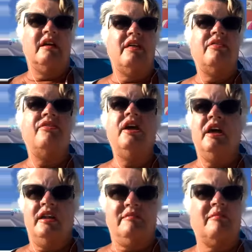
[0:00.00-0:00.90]

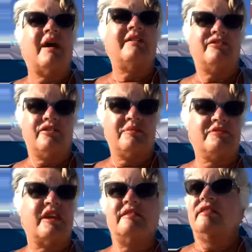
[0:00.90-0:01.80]
then my
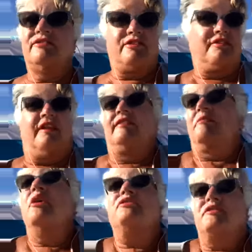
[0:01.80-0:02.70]
circumstances are like the
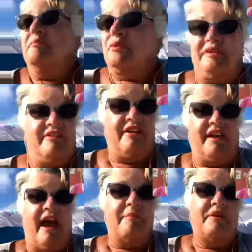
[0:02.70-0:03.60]
most important thing
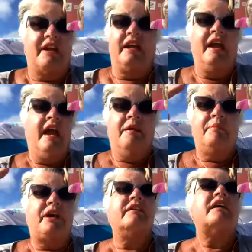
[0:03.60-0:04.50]
happening
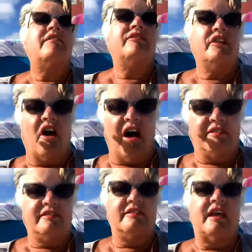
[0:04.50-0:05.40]
because I've
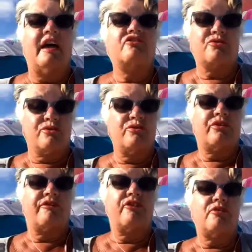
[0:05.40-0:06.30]
lost that truth
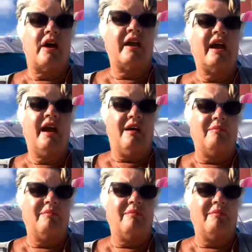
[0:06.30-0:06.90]
of who I am.